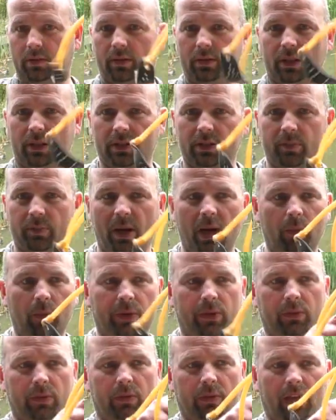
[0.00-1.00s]
That's the Black
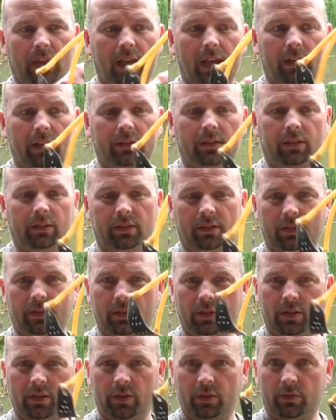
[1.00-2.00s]
Widow, handle,
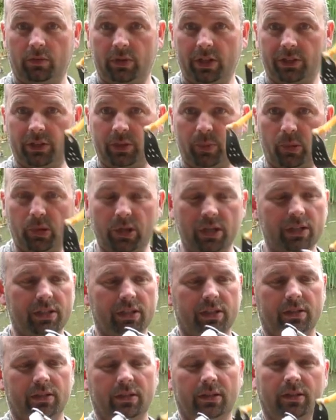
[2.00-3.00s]
wrist
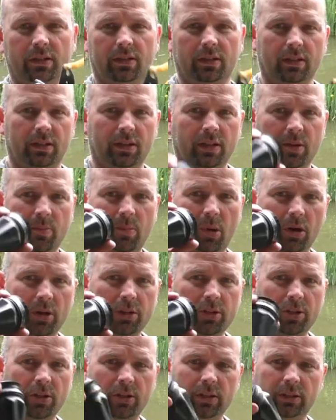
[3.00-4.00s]
brace,
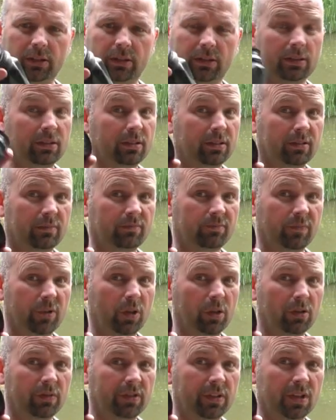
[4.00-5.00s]
pocket shot,
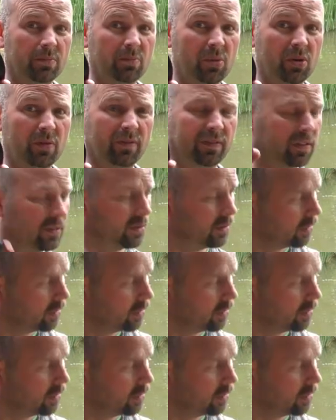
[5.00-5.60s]
none of the above.